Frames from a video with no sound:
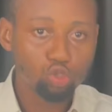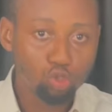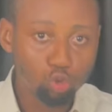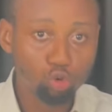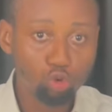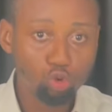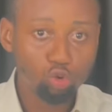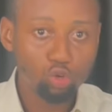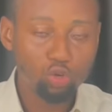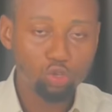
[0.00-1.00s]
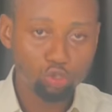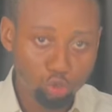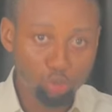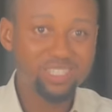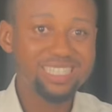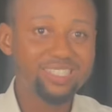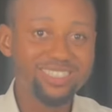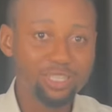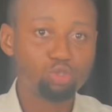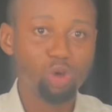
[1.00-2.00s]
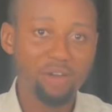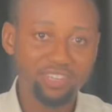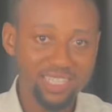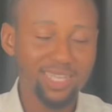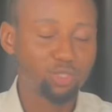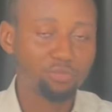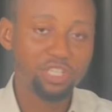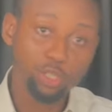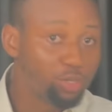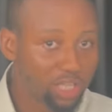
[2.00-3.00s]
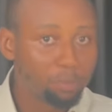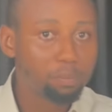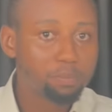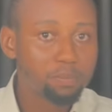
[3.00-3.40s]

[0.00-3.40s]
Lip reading: do you still need to have a registered survey in your name?